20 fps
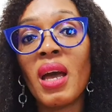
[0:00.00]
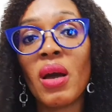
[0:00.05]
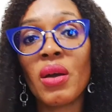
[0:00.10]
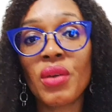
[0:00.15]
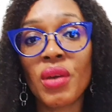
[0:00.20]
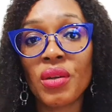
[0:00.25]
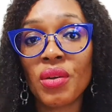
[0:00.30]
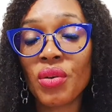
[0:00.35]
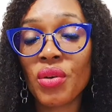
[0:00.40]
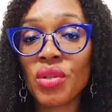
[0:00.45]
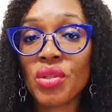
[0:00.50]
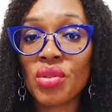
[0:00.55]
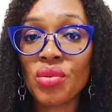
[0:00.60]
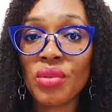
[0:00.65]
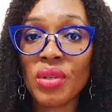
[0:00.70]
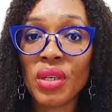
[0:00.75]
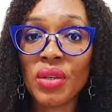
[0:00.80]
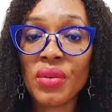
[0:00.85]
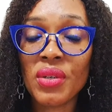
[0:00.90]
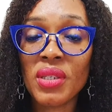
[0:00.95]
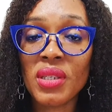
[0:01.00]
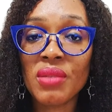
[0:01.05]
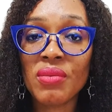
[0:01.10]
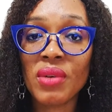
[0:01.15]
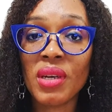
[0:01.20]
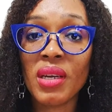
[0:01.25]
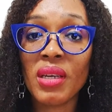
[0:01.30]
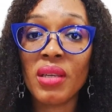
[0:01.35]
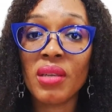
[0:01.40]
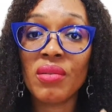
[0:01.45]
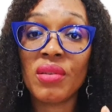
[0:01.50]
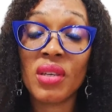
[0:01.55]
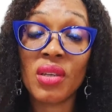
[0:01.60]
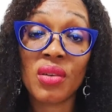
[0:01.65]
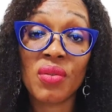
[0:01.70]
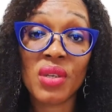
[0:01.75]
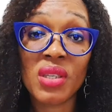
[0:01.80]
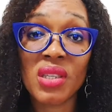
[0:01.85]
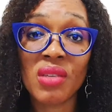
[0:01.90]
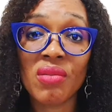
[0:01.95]
you're not going to
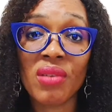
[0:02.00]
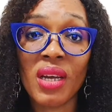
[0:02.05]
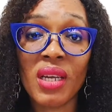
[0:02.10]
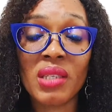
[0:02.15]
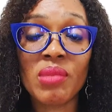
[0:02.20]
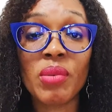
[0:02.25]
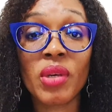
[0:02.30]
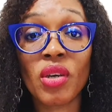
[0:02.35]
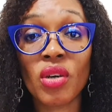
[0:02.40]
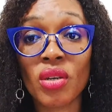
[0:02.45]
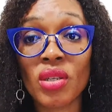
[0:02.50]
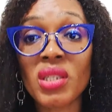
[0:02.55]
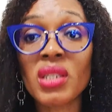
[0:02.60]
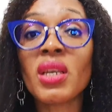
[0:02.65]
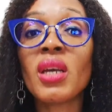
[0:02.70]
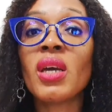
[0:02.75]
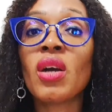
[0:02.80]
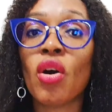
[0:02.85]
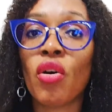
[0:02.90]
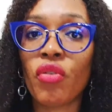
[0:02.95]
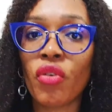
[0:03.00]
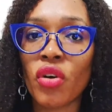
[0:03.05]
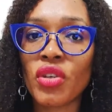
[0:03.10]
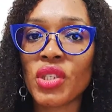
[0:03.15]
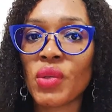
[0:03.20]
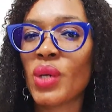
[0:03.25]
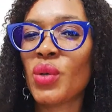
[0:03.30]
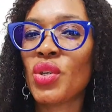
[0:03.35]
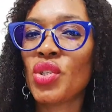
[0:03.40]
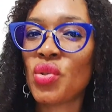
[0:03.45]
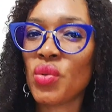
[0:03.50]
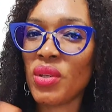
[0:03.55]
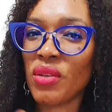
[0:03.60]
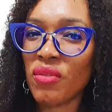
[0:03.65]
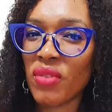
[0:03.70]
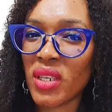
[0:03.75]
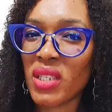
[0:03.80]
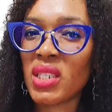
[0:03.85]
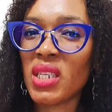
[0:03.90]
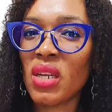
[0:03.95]
increase the rent because, of course, they were going to
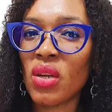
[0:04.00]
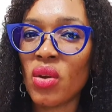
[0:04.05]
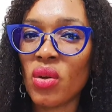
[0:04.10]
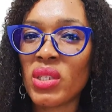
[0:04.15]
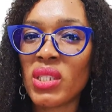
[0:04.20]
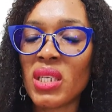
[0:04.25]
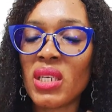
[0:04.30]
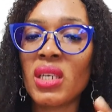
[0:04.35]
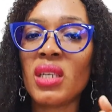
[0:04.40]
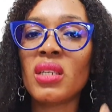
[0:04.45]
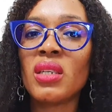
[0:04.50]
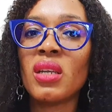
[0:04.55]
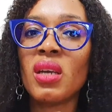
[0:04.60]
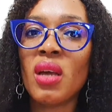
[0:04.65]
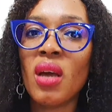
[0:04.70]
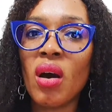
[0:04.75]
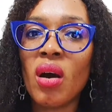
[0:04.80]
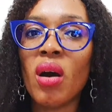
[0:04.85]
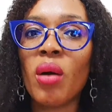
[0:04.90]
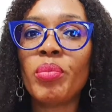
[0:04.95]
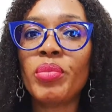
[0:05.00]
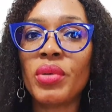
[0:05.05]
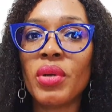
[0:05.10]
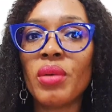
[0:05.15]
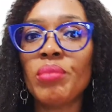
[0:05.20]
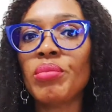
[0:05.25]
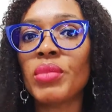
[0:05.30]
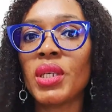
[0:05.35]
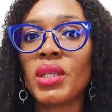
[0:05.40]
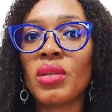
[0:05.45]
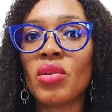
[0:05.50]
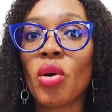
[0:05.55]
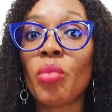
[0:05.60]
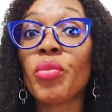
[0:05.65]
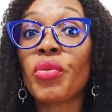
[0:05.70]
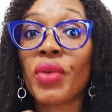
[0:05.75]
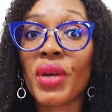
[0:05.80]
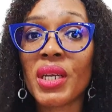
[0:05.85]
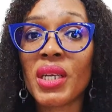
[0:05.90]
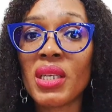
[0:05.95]
invest a lot in
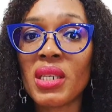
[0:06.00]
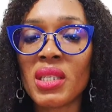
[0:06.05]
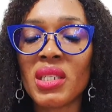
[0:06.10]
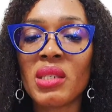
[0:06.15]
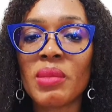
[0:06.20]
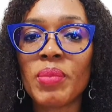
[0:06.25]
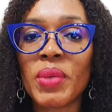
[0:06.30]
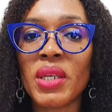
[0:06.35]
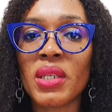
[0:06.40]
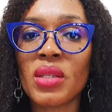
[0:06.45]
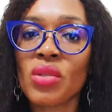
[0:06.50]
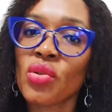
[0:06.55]
upgrading the space.